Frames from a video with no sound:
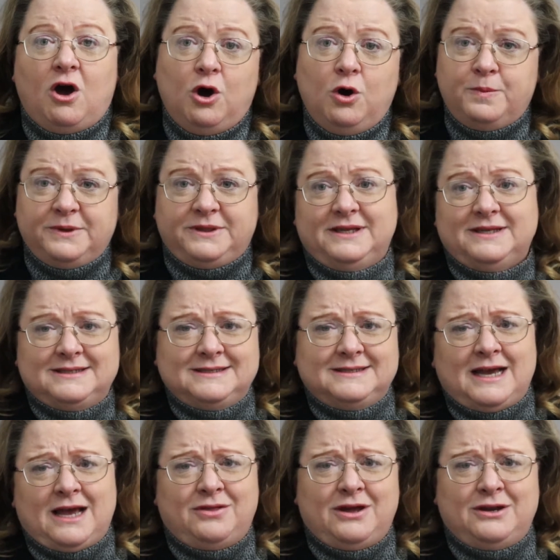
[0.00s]
oh, but this
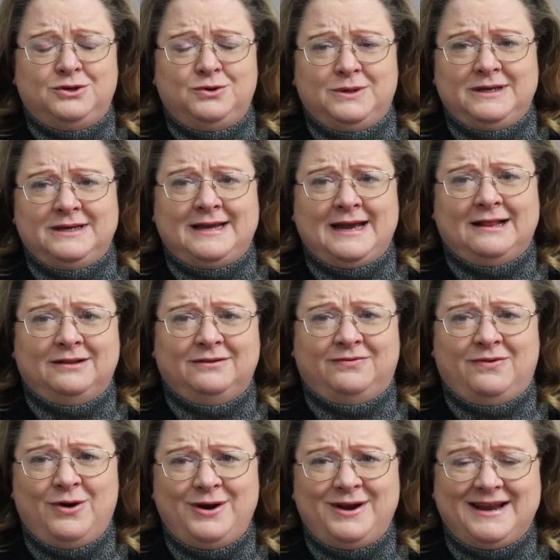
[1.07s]
is how they do it in
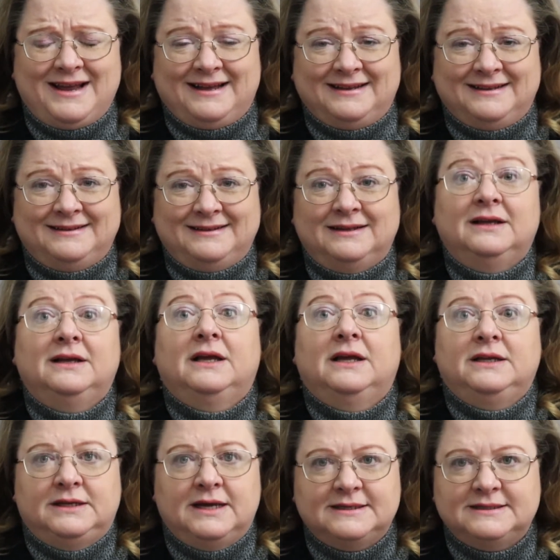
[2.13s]
California.
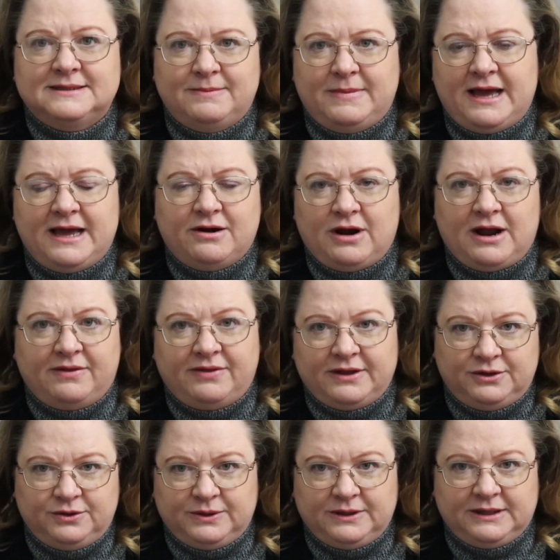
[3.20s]
Doesn't matter how they
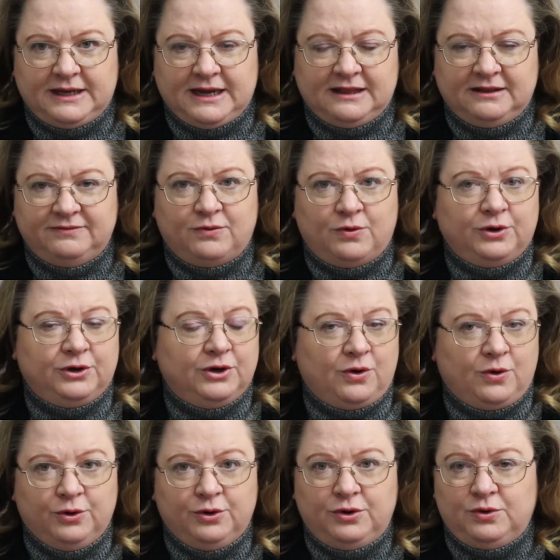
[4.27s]
do it in California
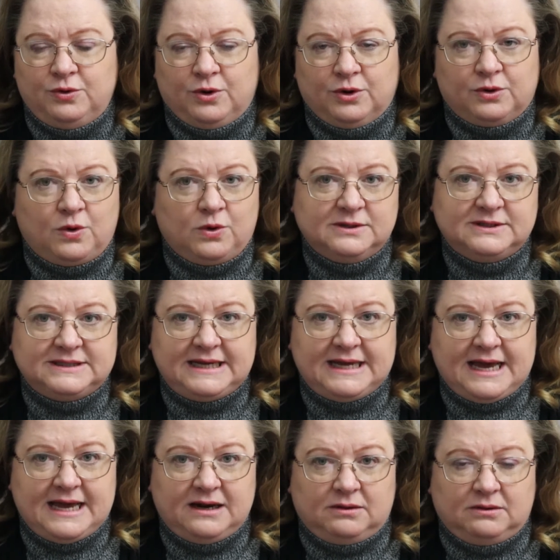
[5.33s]
or New York or
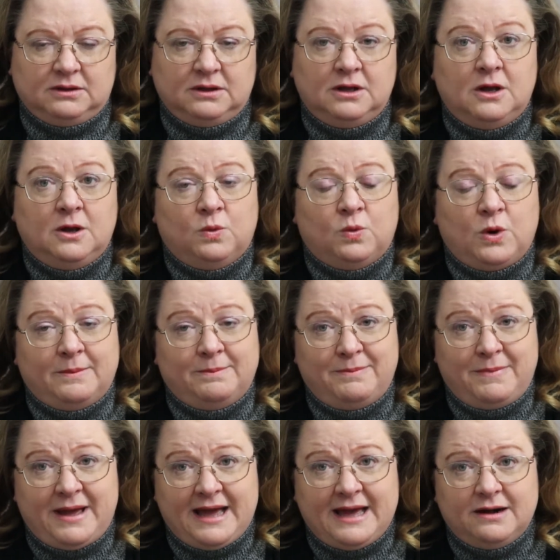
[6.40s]
Seattle. What
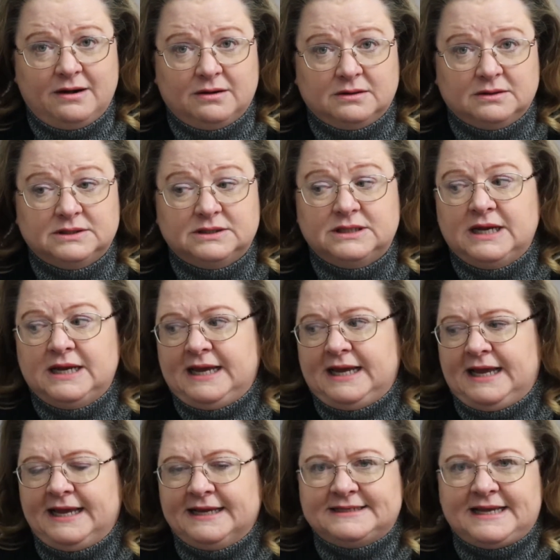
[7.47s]
matters
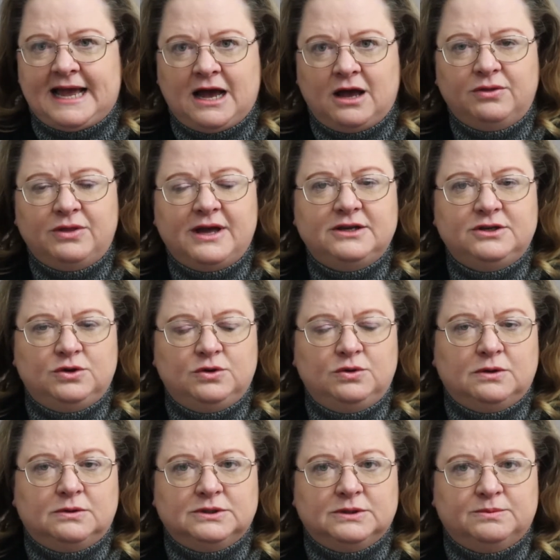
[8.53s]
is how they do
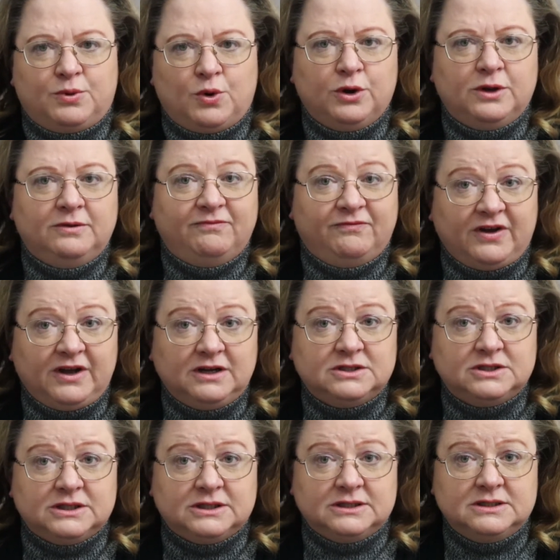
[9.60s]
those important
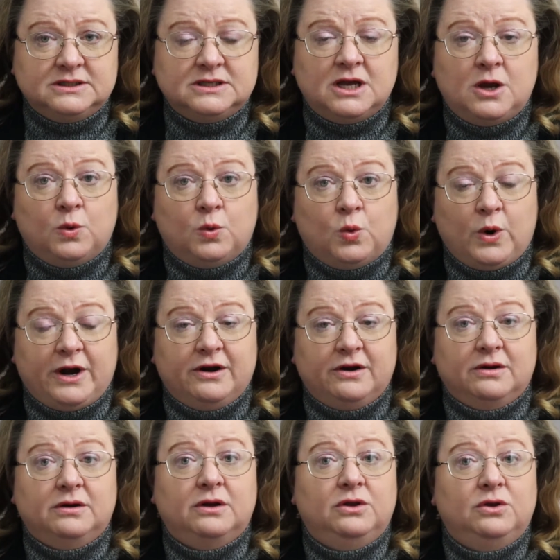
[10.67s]
functions
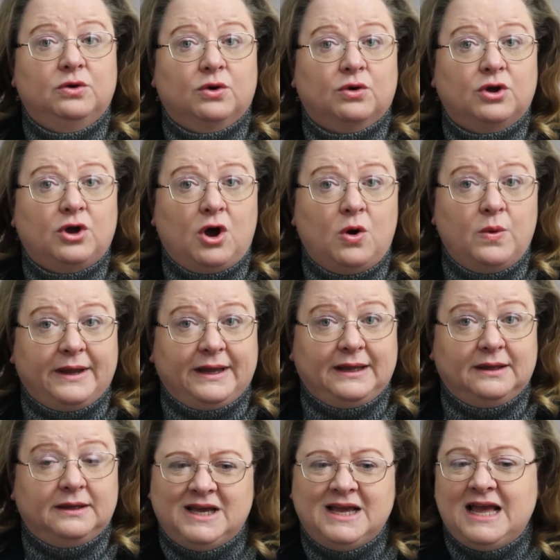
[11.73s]
where you're
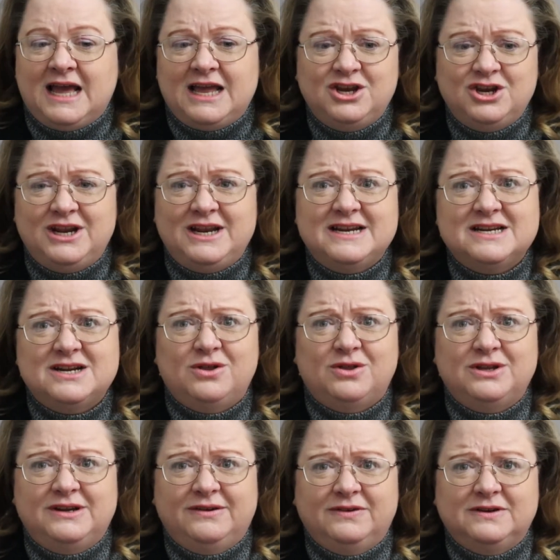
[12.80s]
going. And you need to know
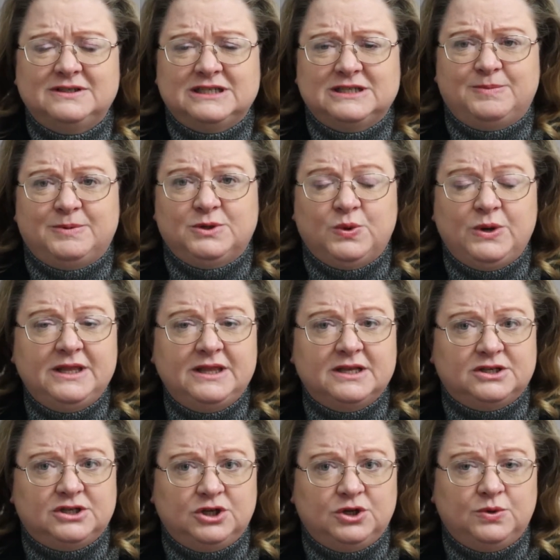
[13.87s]
the differences between
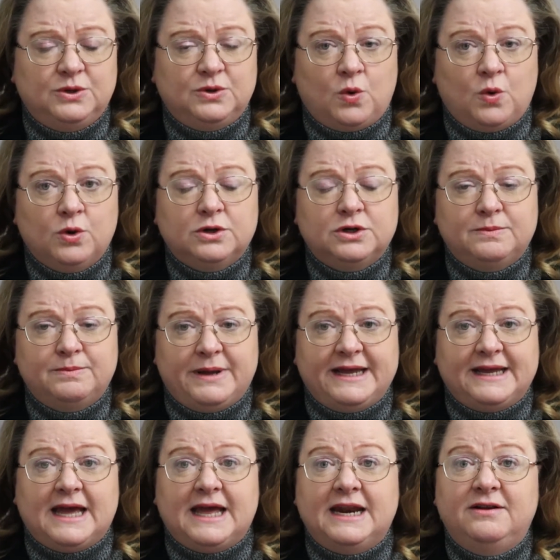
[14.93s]
the two in order to
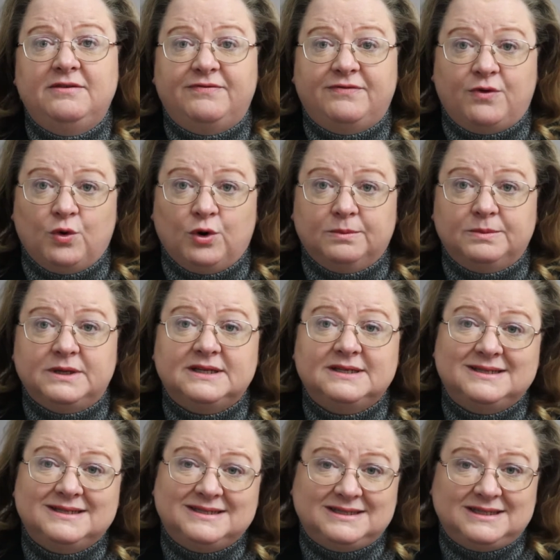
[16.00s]
make an informed
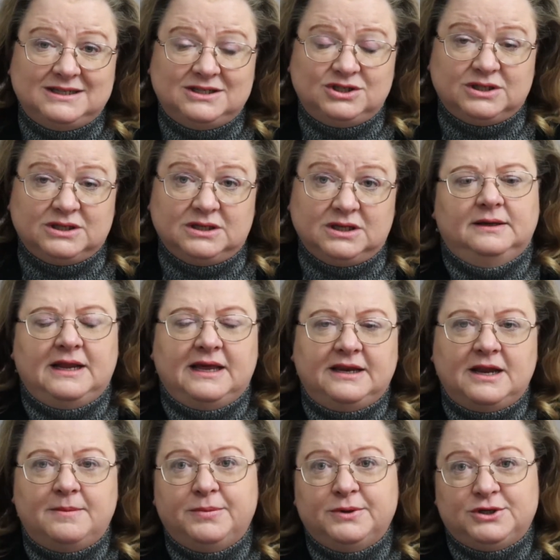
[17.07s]
decision. Now,
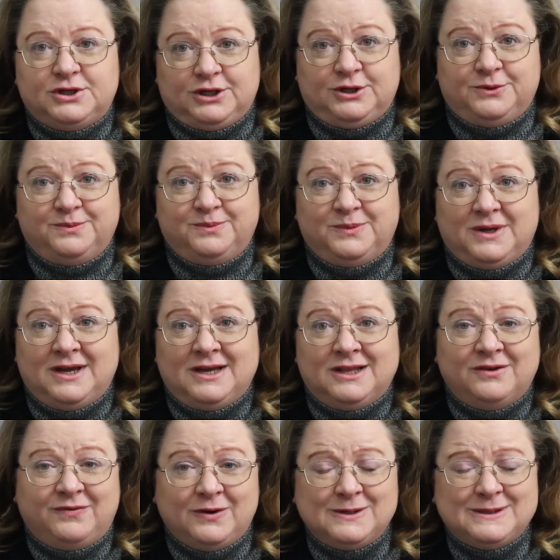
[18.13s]
number two.
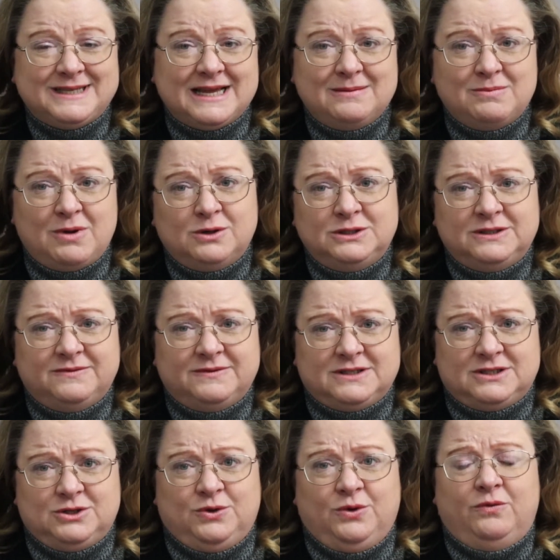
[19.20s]
The first thing most of
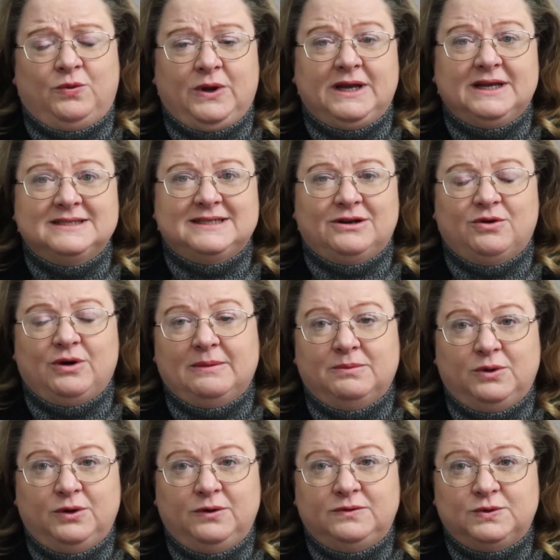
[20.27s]
us do if we consider a
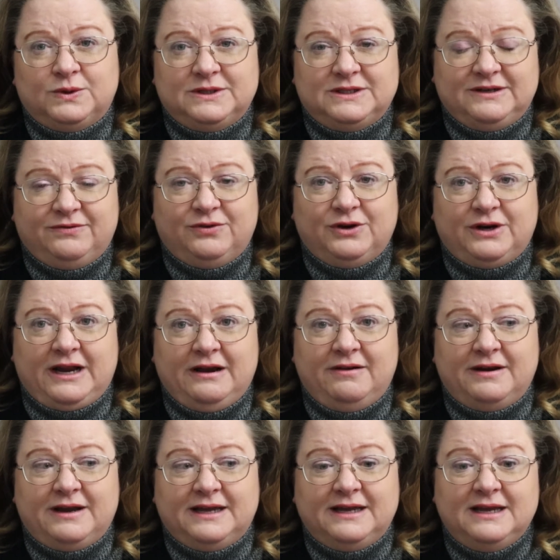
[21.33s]
move to a different
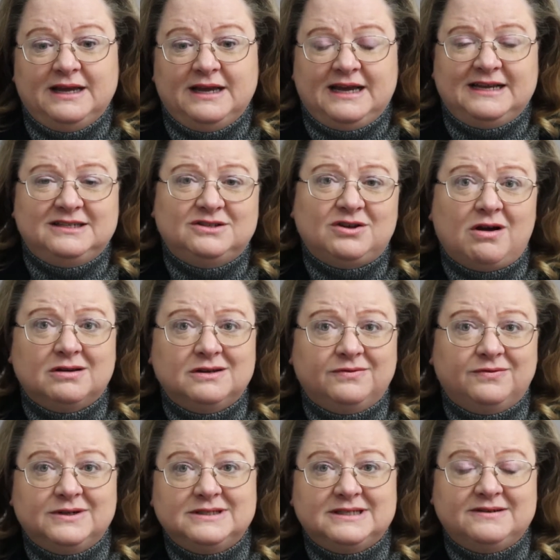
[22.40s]
area is talk to
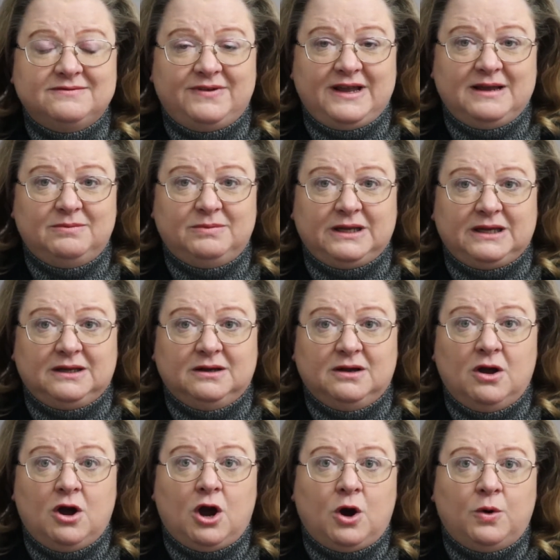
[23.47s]
friends and family,
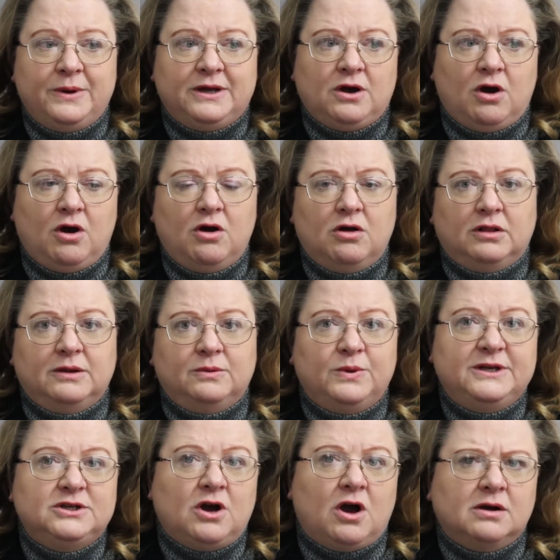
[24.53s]
or we call and
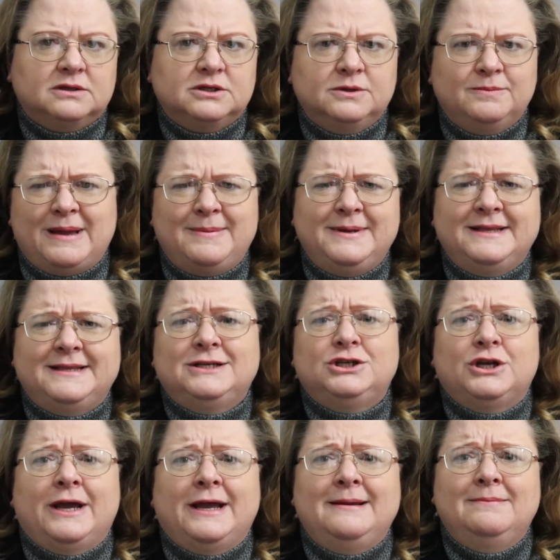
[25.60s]
we talk to maybe the
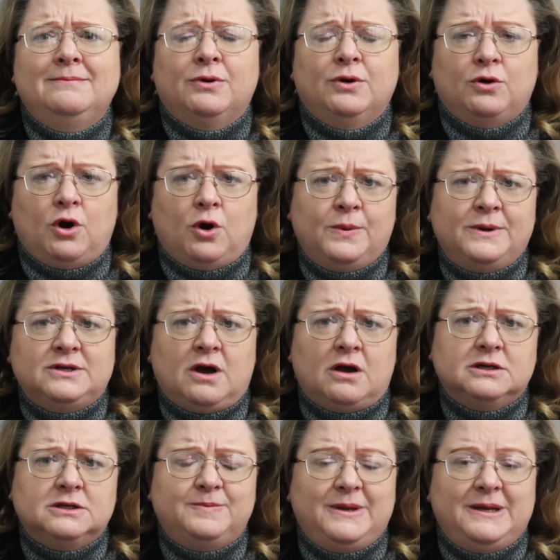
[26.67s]
chamber, or we
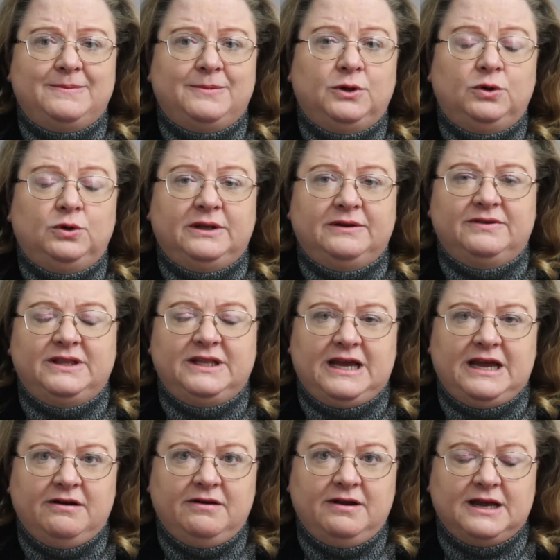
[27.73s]
talk to people who live in the
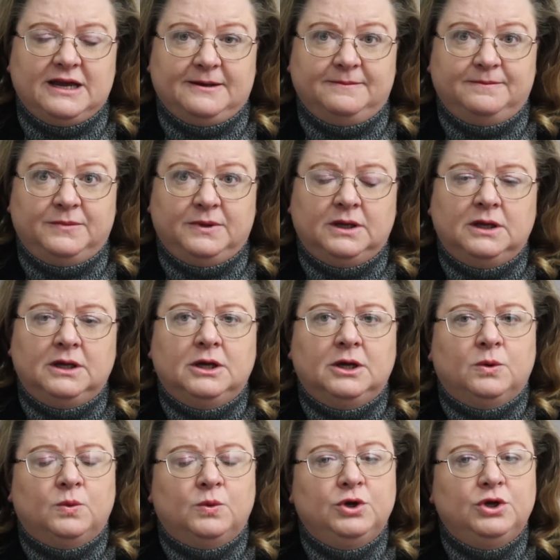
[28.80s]
area.
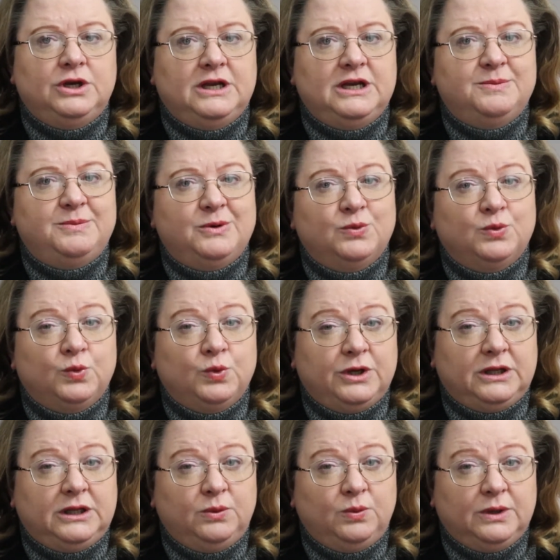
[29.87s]
Well, you need to be
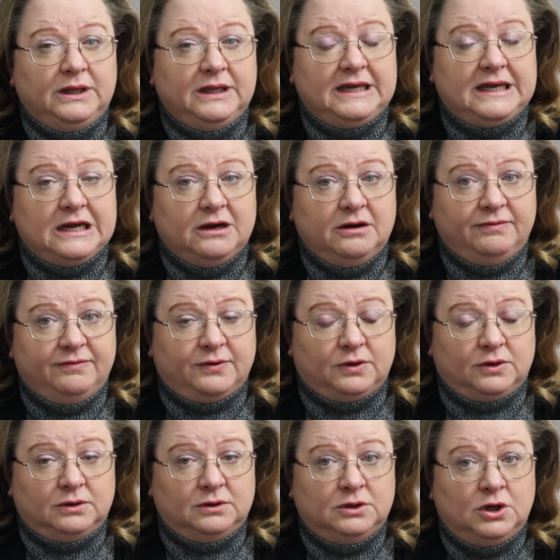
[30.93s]
really, really
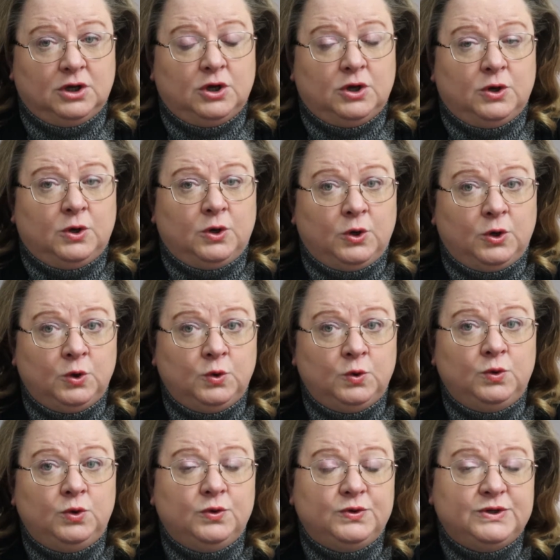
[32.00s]
careful who
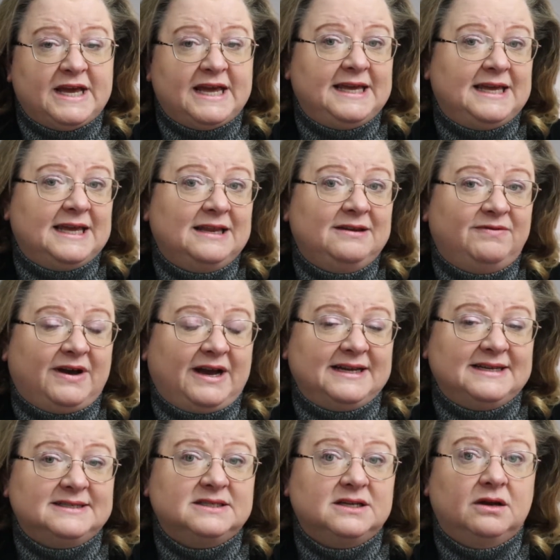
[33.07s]
you take
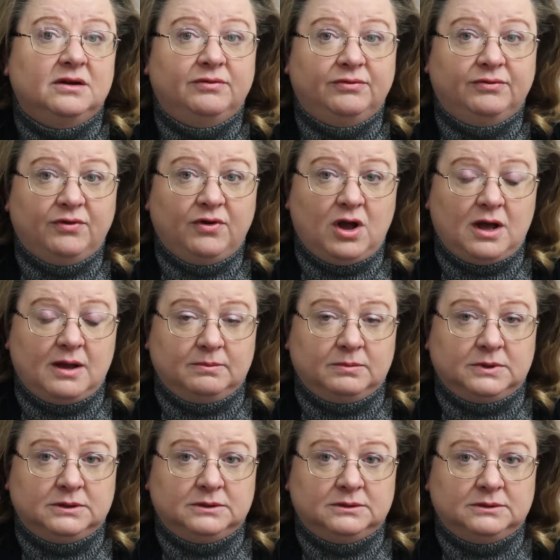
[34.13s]
advice from.